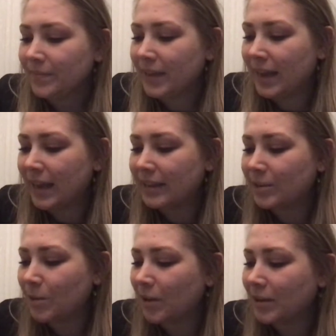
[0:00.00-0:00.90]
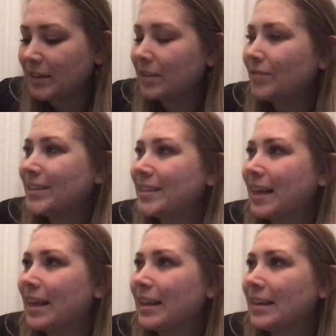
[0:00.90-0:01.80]
has qualities of what's
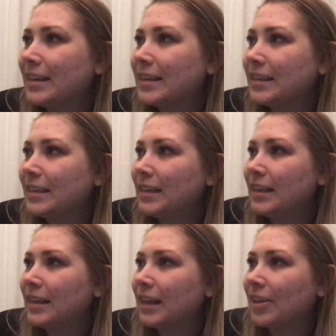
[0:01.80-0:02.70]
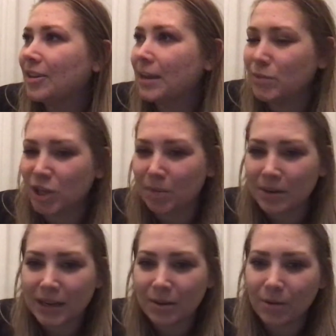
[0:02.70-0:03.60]
that other game,
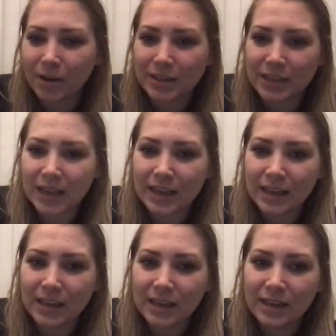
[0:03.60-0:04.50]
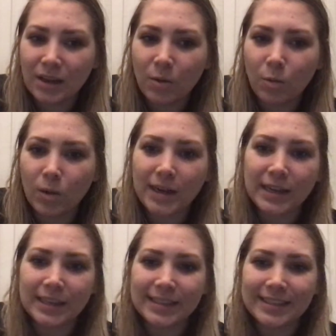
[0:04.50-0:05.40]
Jeopardy, where it's like what
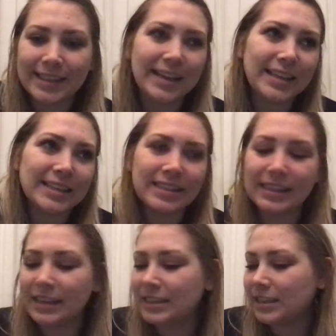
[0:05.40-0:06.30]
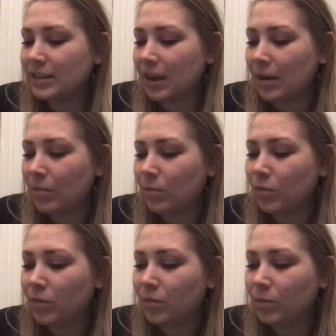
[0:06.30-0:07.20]
is this. It's
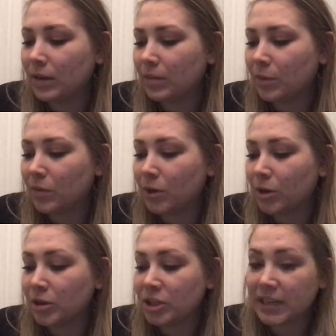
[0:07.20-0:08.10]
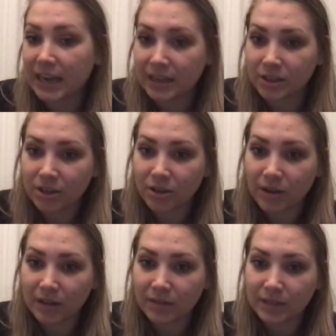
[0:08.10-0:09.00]
before you can just answer, you
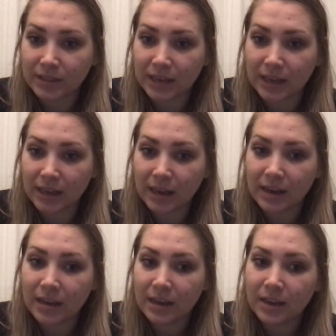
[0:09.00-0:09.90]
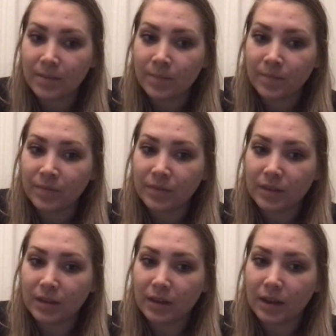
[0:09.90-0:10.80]
have to say like
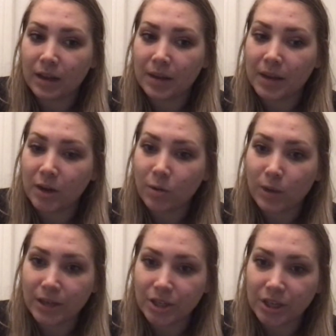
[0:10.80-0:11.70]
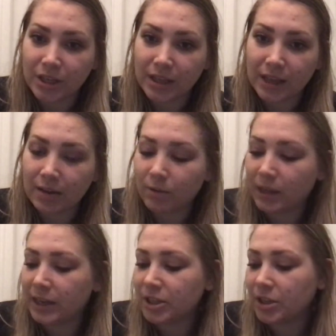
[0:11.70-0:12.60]
an equation that
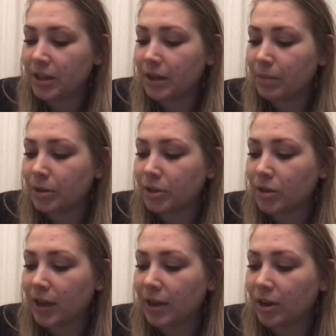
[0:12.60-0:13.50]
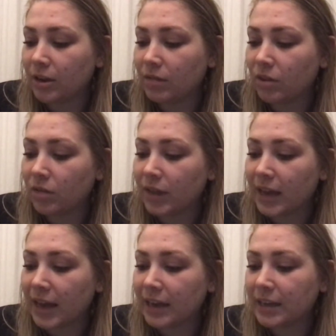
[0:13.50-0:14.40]
relates to the number, so that could involve like
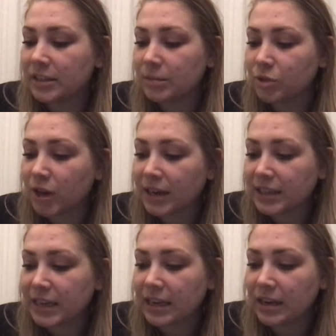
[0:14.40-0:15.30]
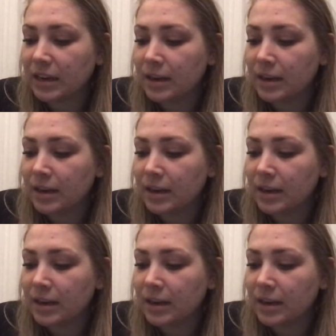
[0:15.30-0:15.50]
adding and subtracting,